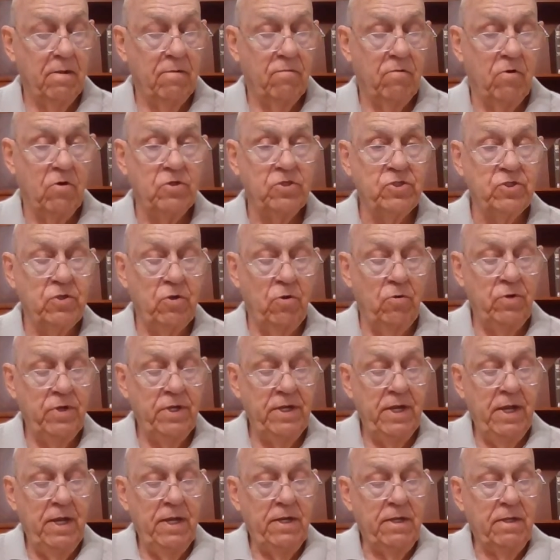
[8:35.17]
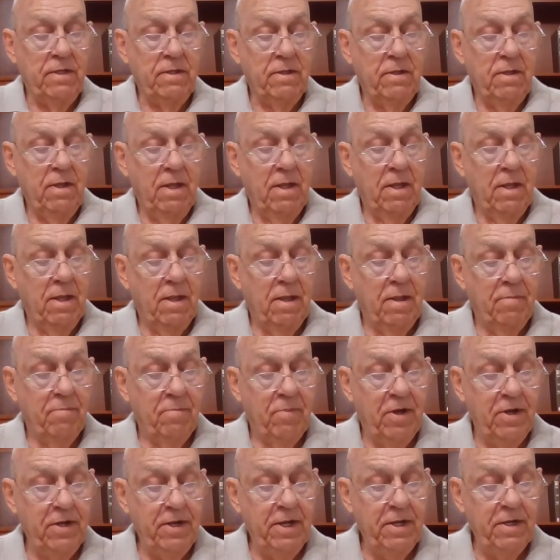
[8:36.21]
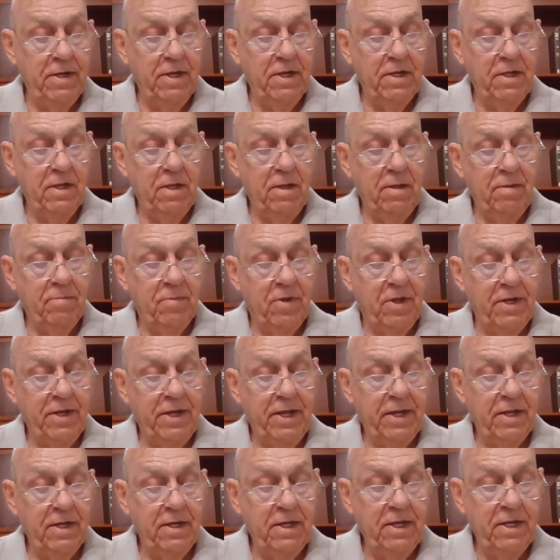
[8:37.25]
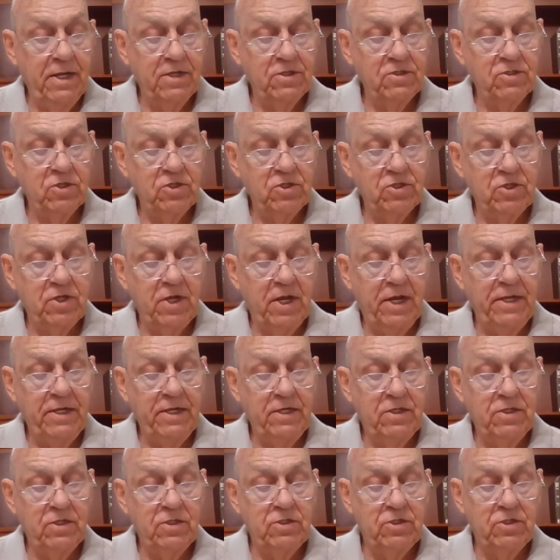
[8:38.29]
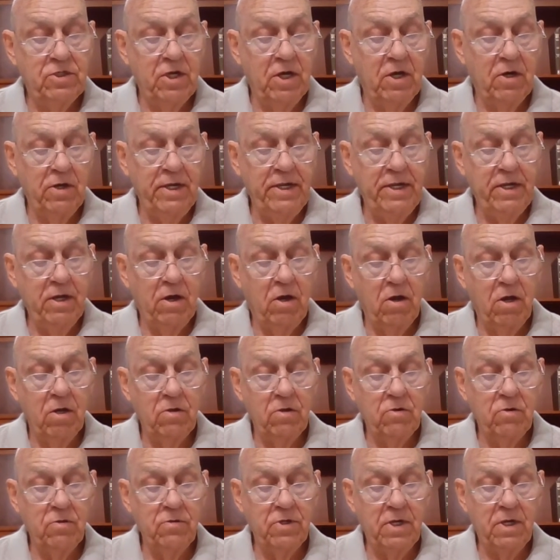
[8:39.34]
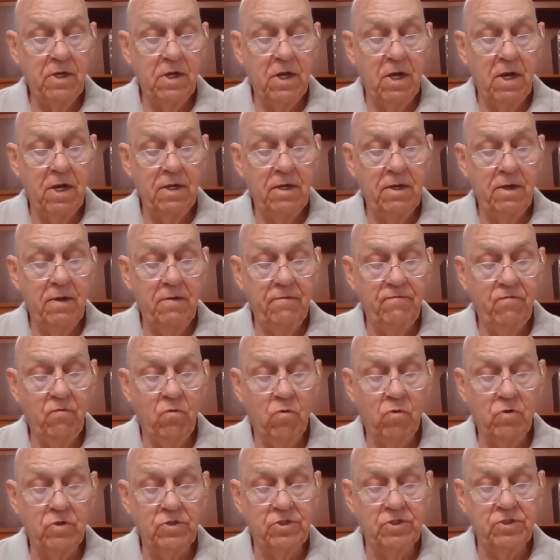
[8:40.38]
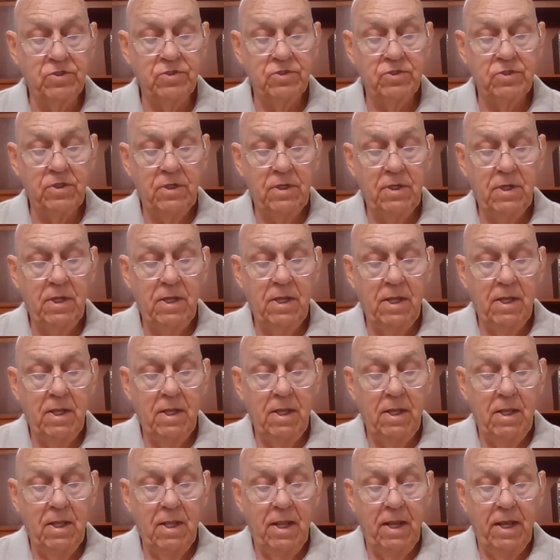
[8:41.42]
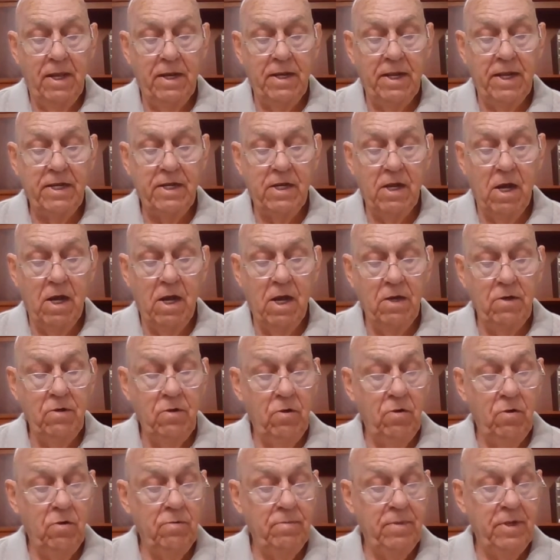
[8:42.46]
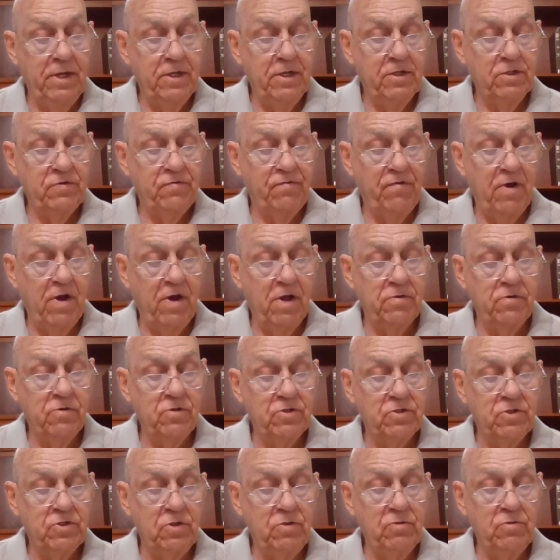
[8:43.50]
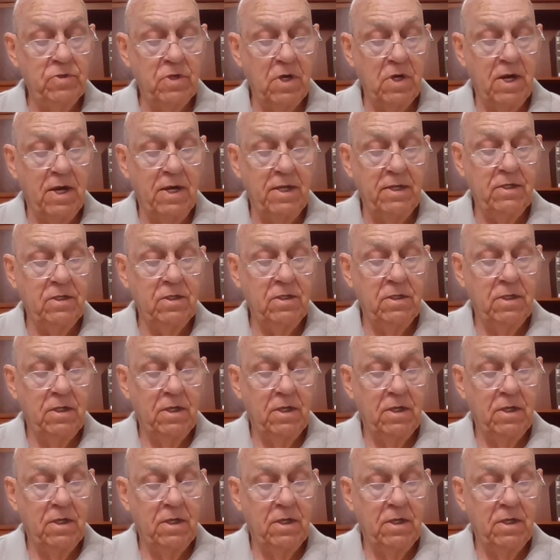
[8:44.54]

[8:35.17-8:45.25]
Verse 38, But in his estate shall he honor the God of forces, and a God whom his fathers knew not